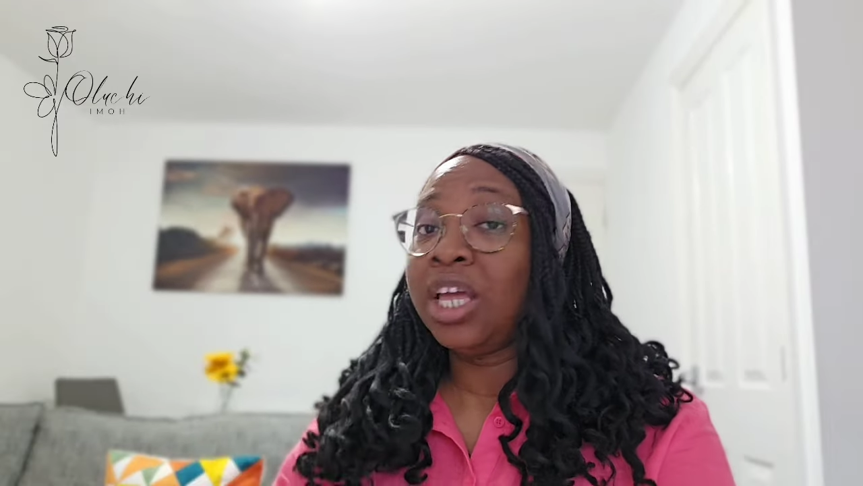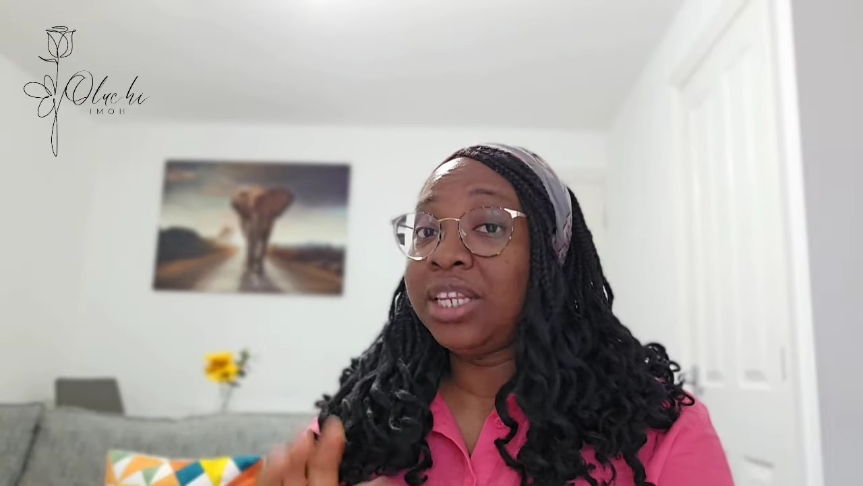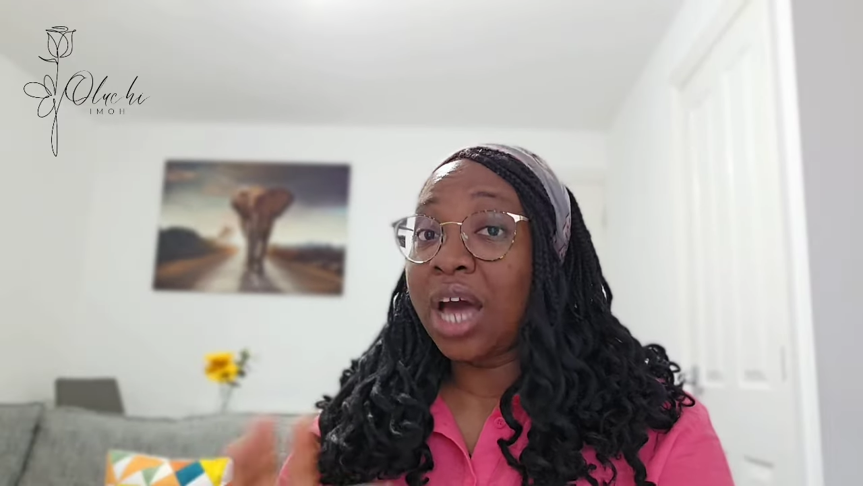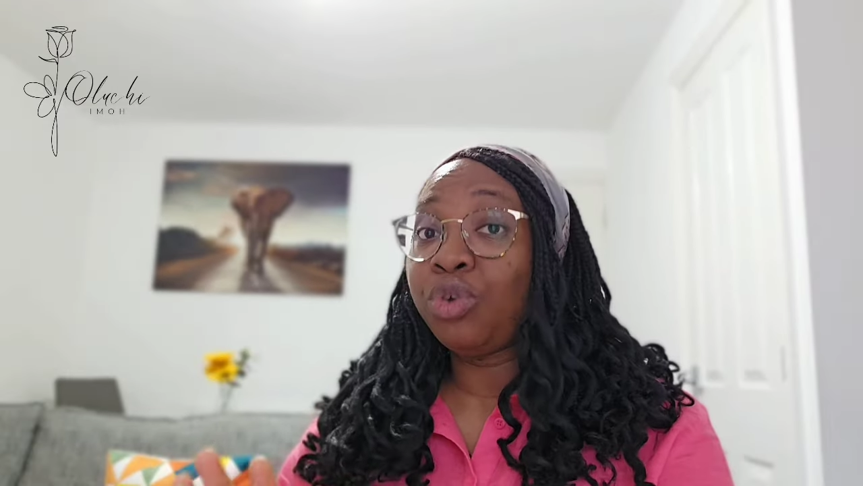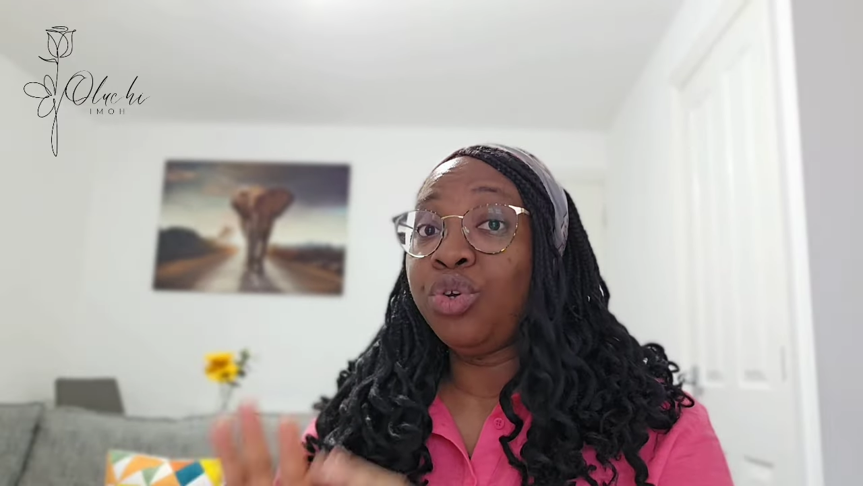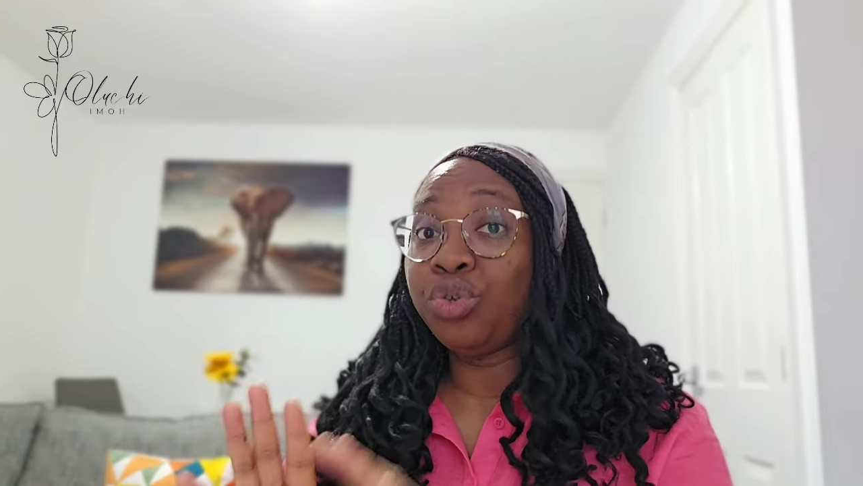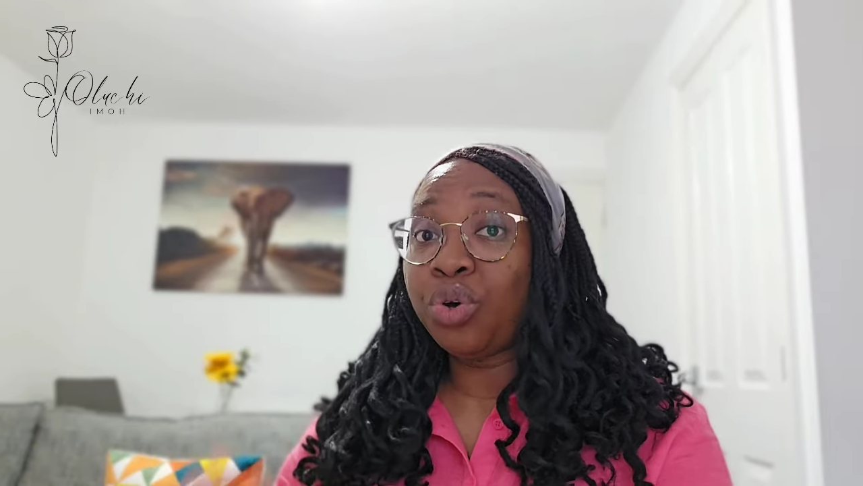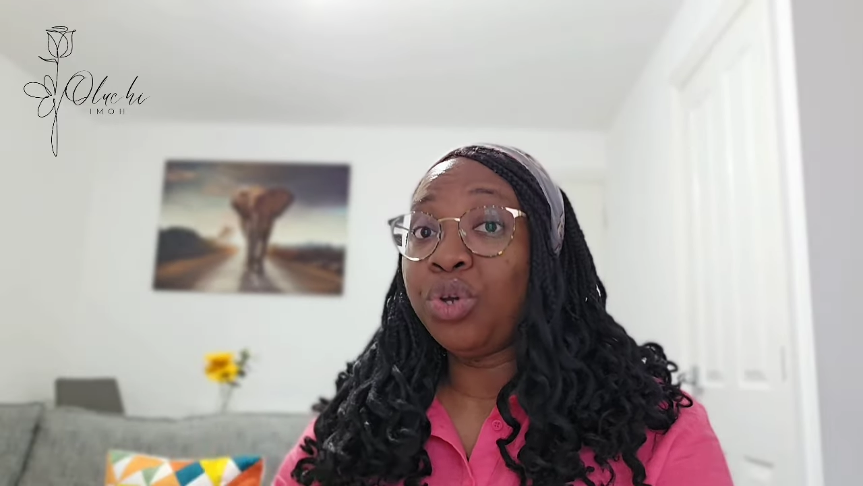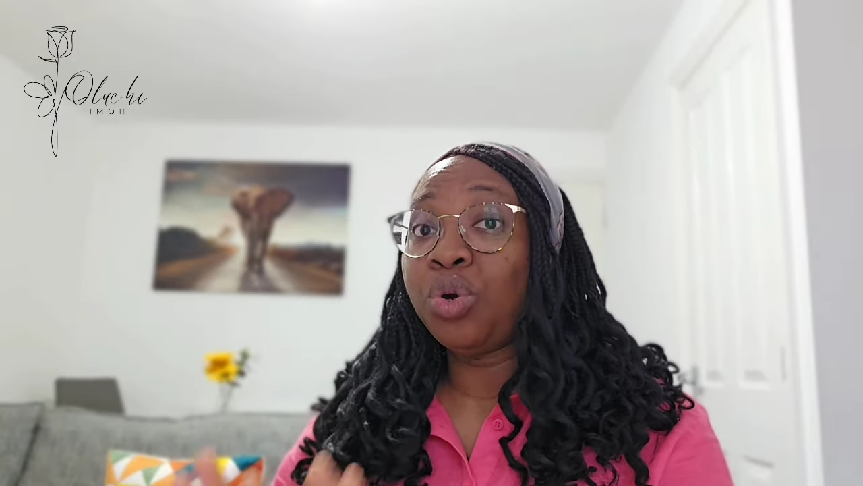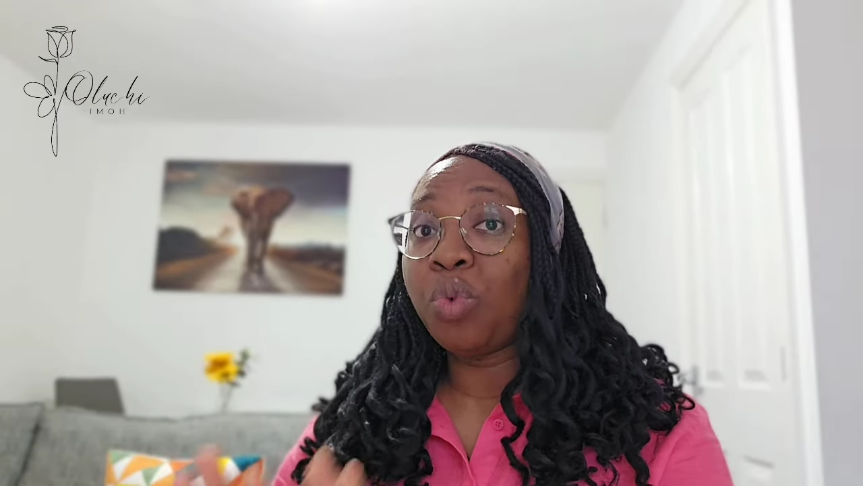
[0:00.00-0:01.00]
Now, you
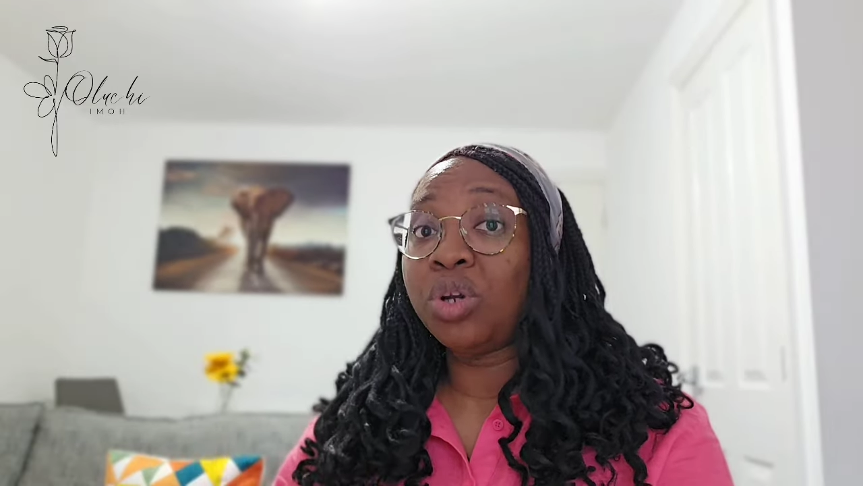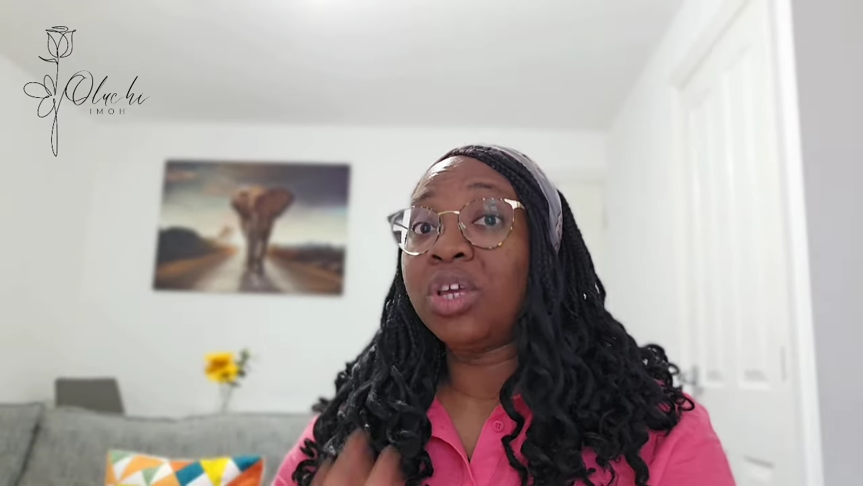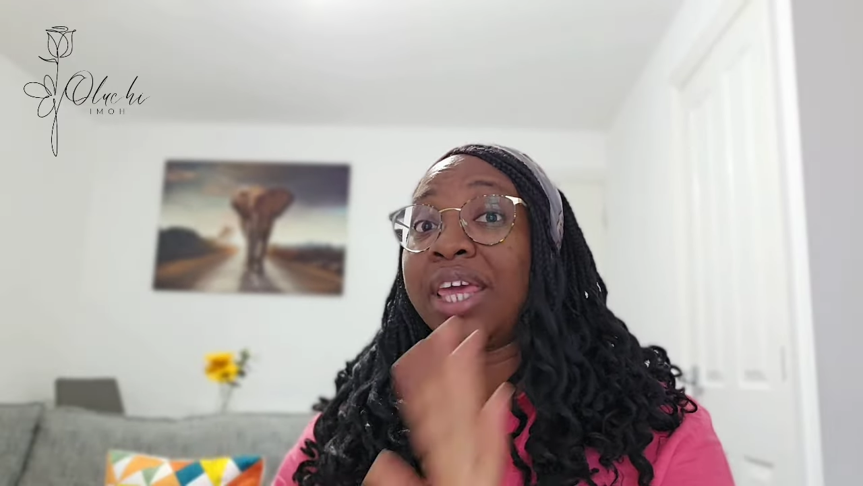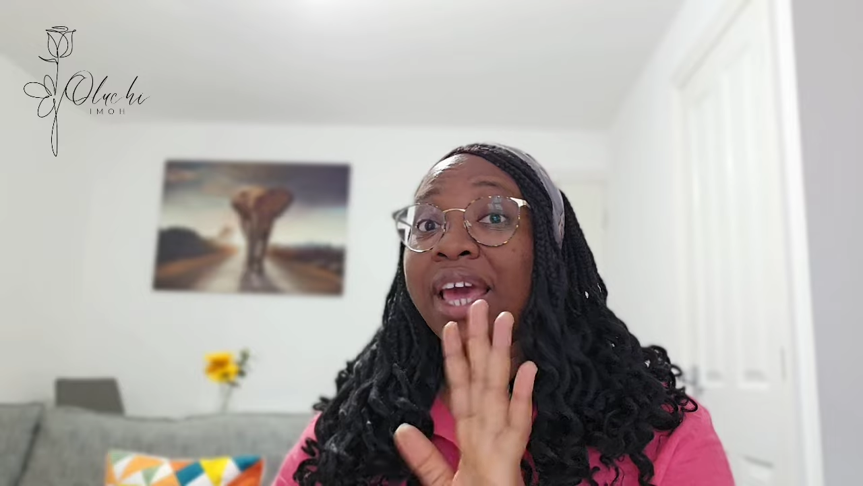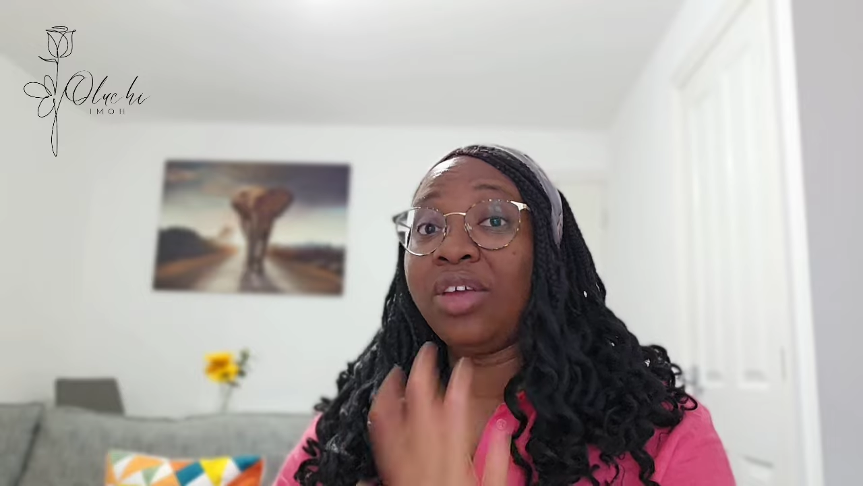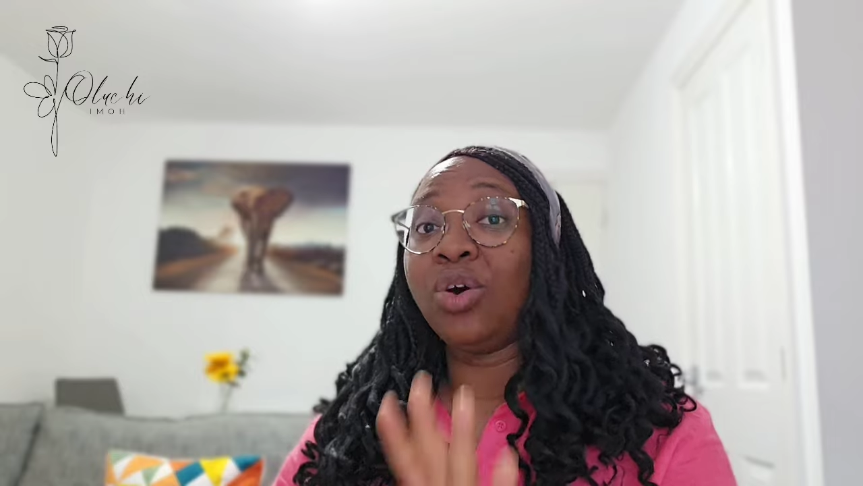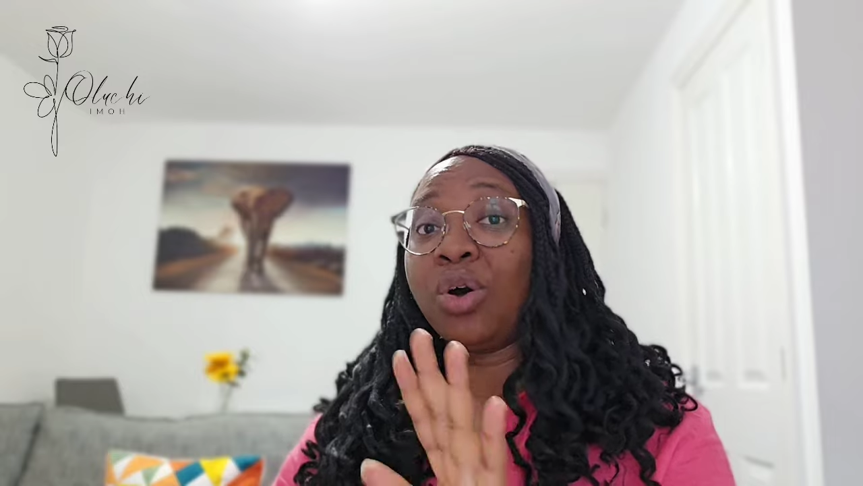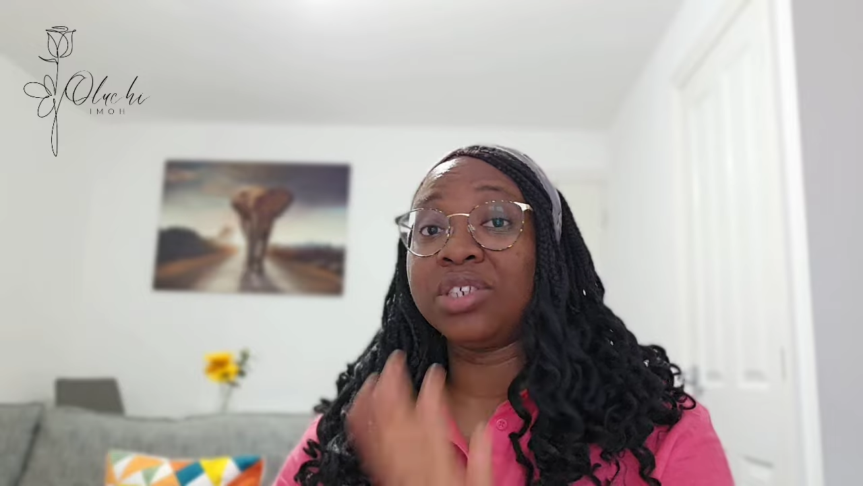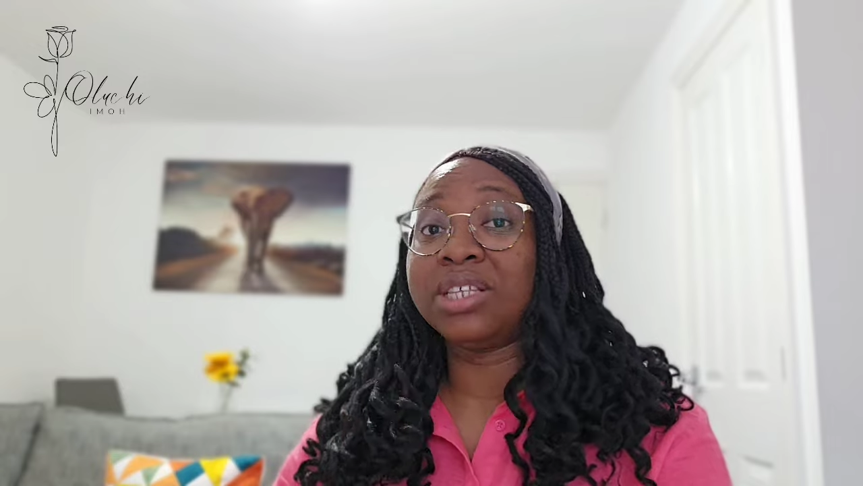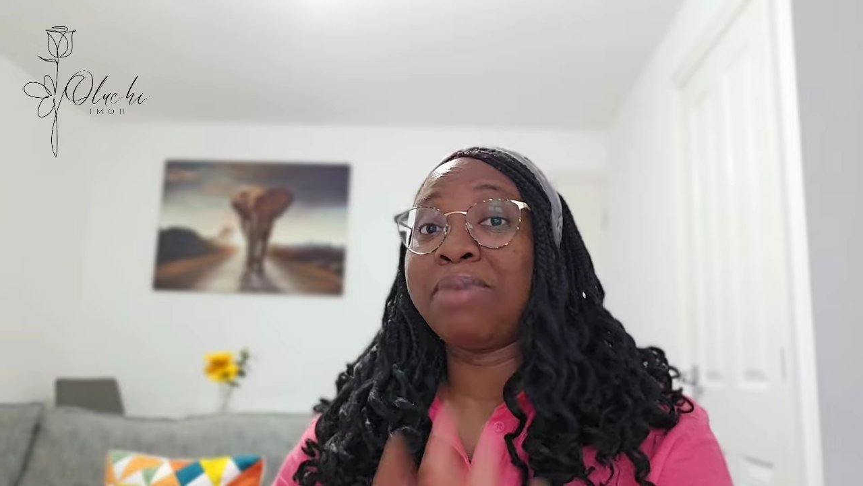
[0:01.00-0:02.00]
know you don't want to get your
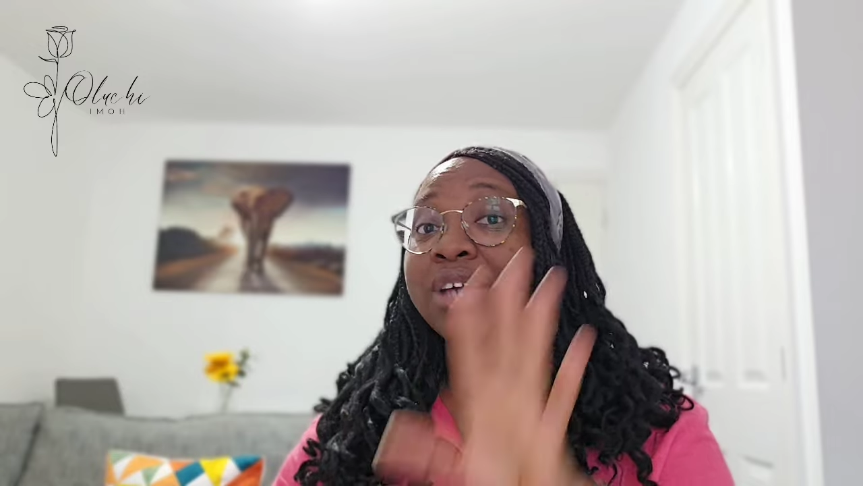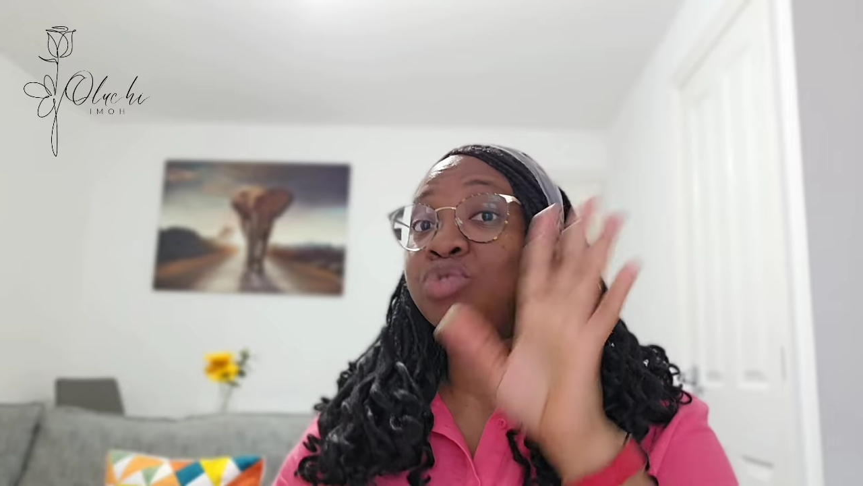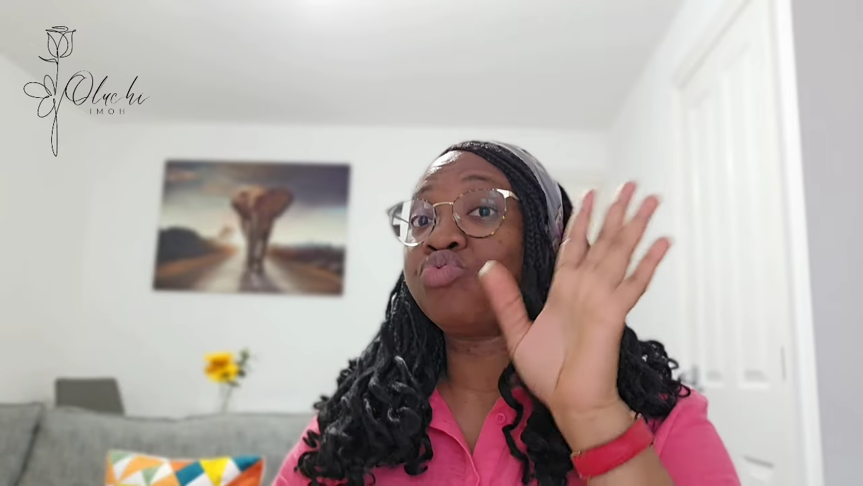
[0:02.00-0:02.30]
customers